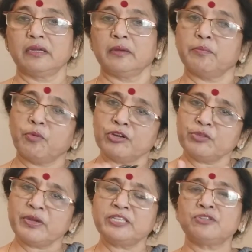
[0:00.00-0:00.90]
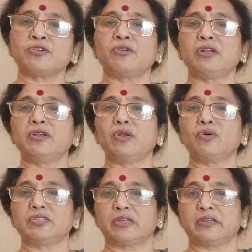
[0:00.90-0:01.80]
Both ways you should
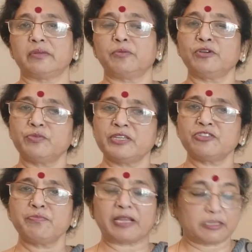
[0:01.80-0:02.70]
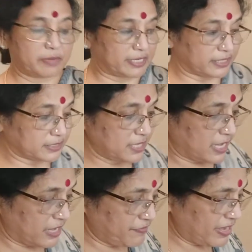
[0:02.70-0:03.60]
know children. Both ways of mathematics.
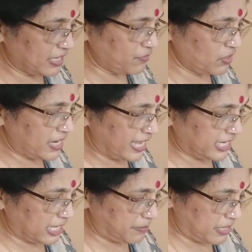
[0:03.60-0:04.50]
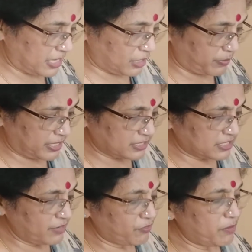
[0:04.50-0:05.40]
If I give you a line AB
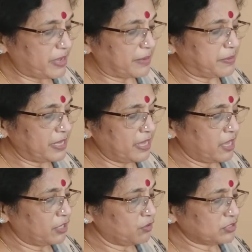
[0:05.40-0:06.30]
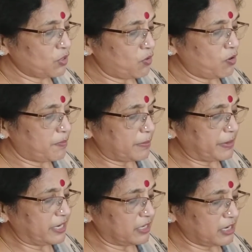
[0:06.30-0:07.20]
equidistant from AB, you say, oh,
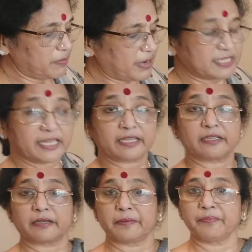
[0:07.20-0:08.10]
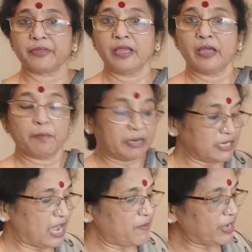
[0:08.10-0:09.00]
perpendicular bisector. But
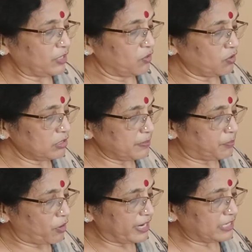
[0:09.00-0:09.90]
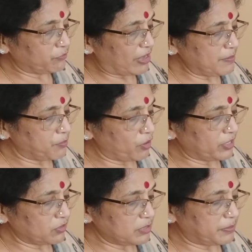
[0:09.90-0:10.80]
now I know the point, one
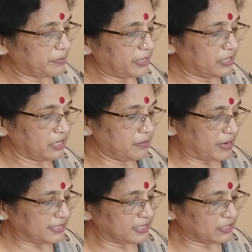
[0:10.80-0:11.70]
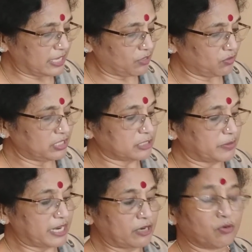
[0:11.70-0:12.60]
point on the perpendicular bisector, I know this,
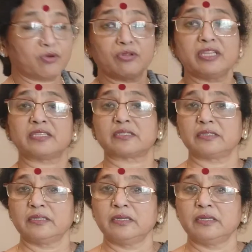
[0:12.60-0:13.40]
but I don't know this.